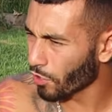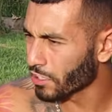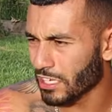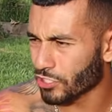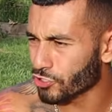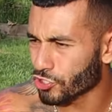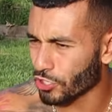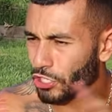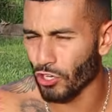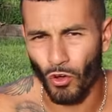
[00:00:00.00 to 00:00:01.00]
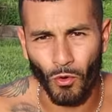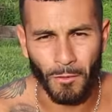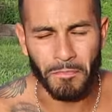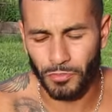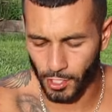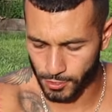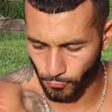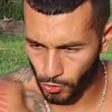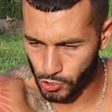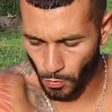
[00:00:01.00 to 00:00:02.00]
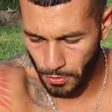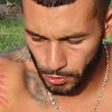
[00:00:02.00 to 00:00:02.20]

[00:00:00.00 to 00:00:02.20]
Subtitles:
oily and they're just gonna go nuts for it. So what we're